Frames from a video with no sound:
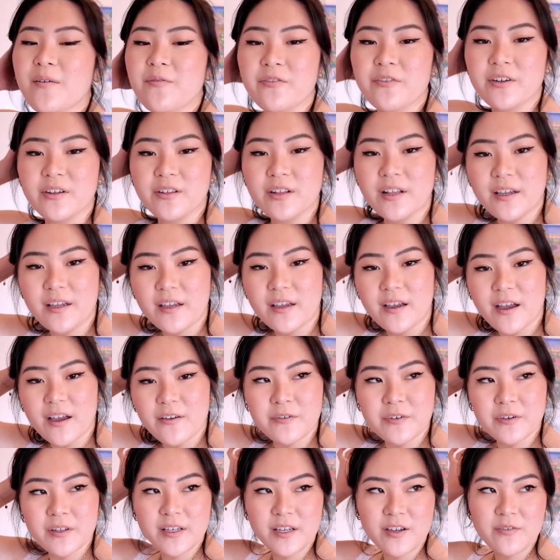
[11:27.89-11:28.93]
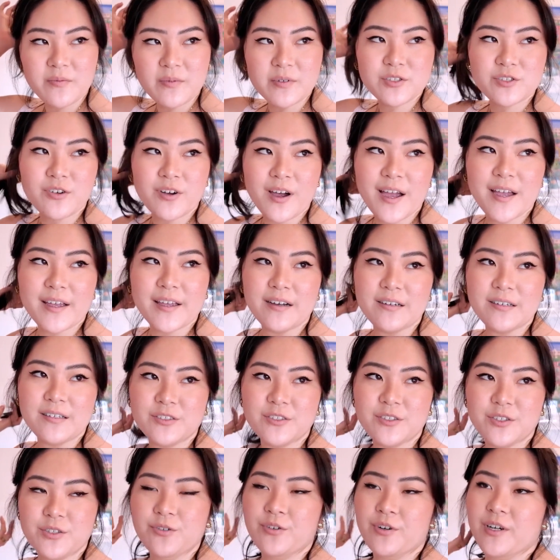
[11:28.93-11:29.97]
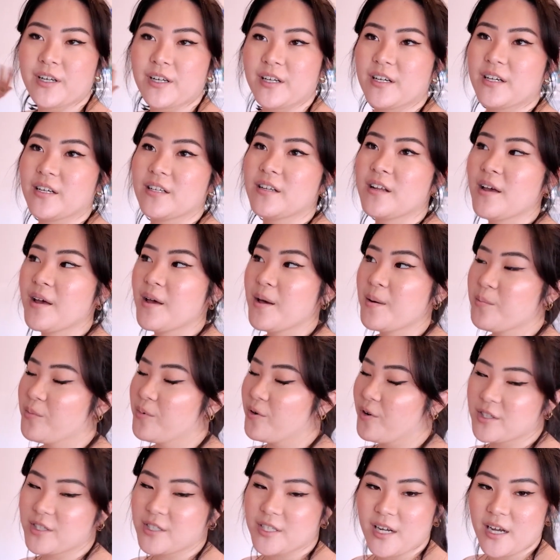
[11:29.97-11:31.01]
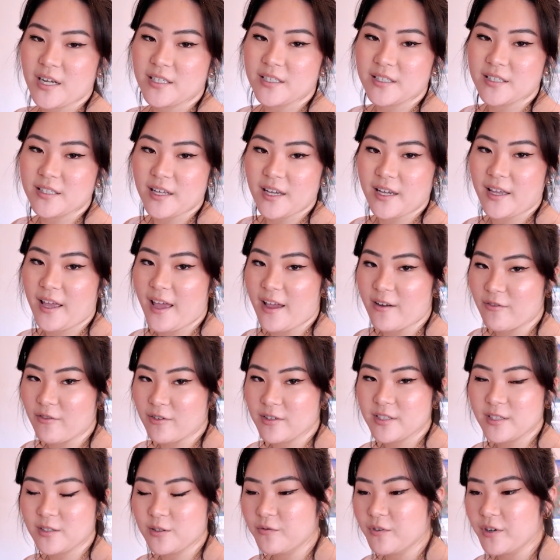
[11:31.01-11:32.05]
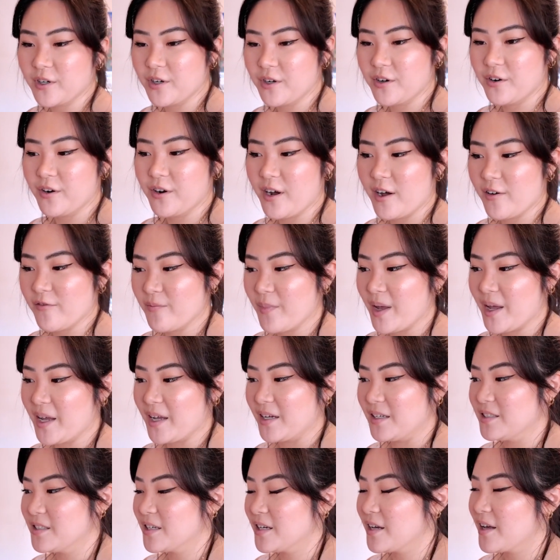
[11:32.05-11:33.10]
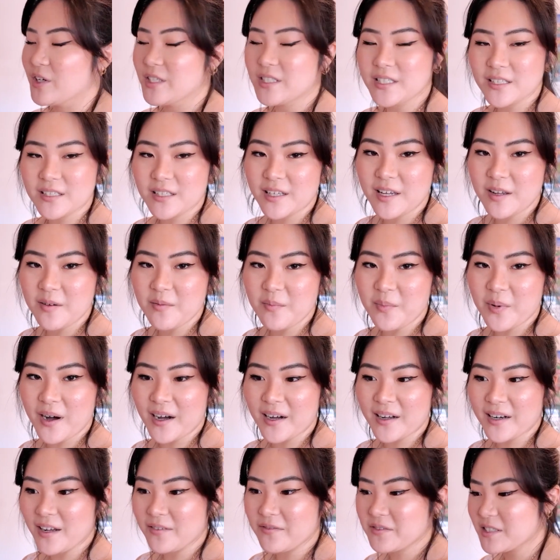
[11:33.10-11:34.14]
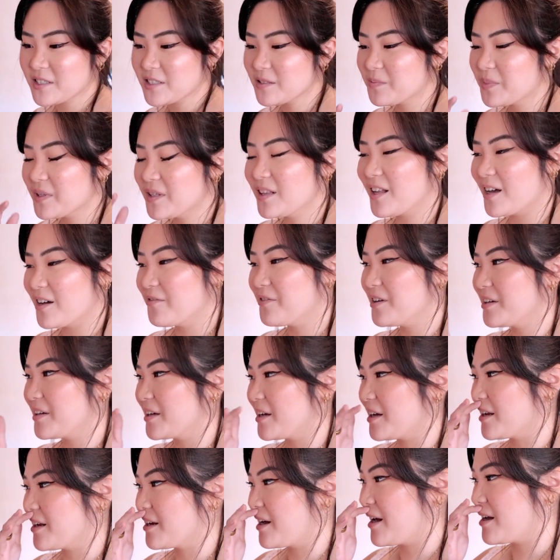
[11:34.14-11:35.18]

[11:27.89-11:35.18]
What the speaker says: I feel like I've been trying out a new Cricut project in like every single video I've made recently, but I've just been loving it.